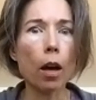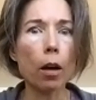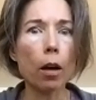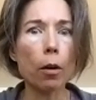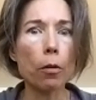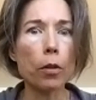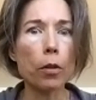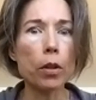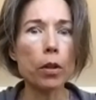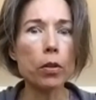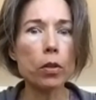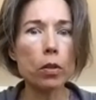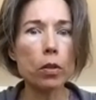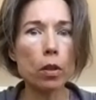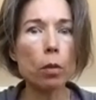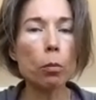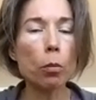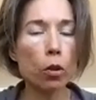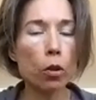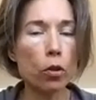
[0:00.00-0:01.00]
This is an
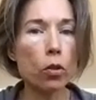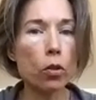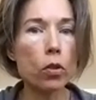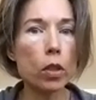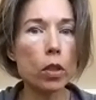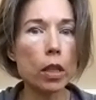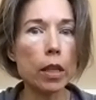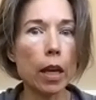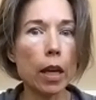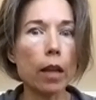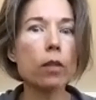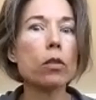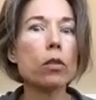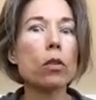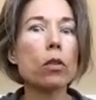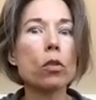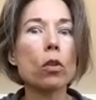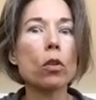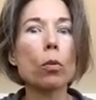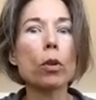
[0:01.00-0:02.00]
emergency, yes. And
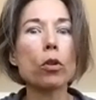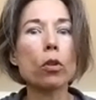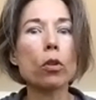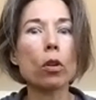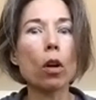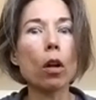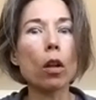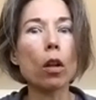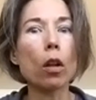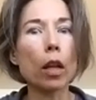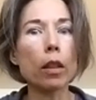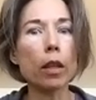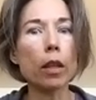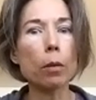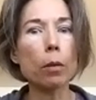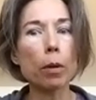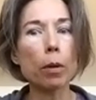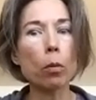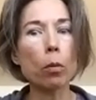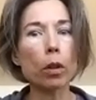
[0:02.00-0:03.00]
so we should all, I think,
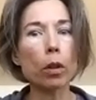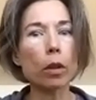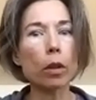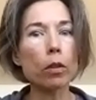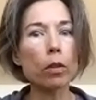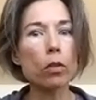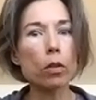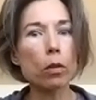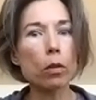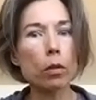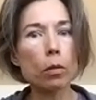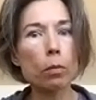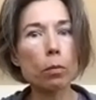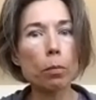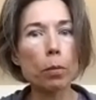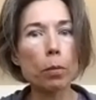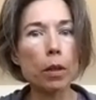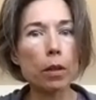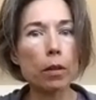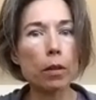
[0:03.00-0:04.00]
be willing to
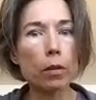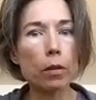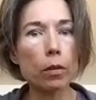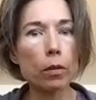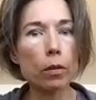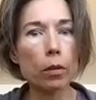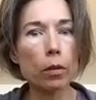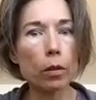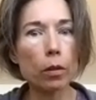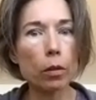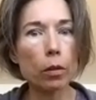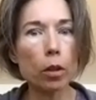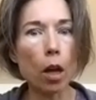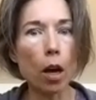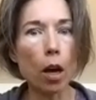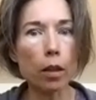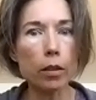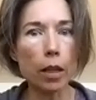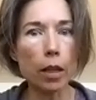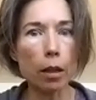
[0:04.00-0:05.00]
be
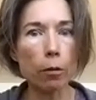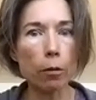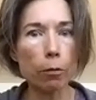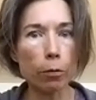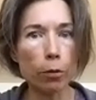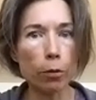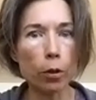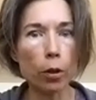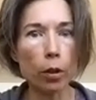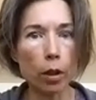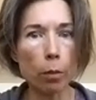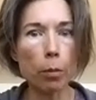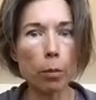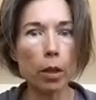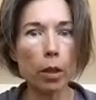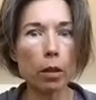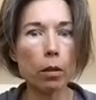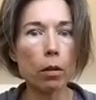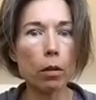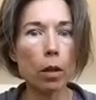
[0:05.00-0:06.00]
locked down for a
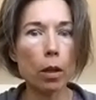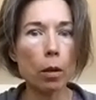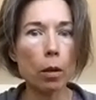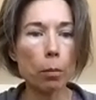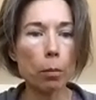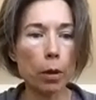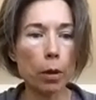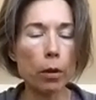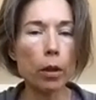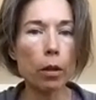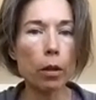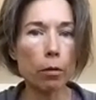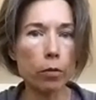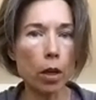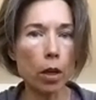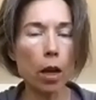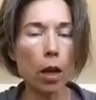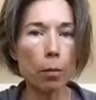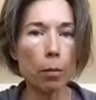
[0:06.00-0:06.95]
limited period of time.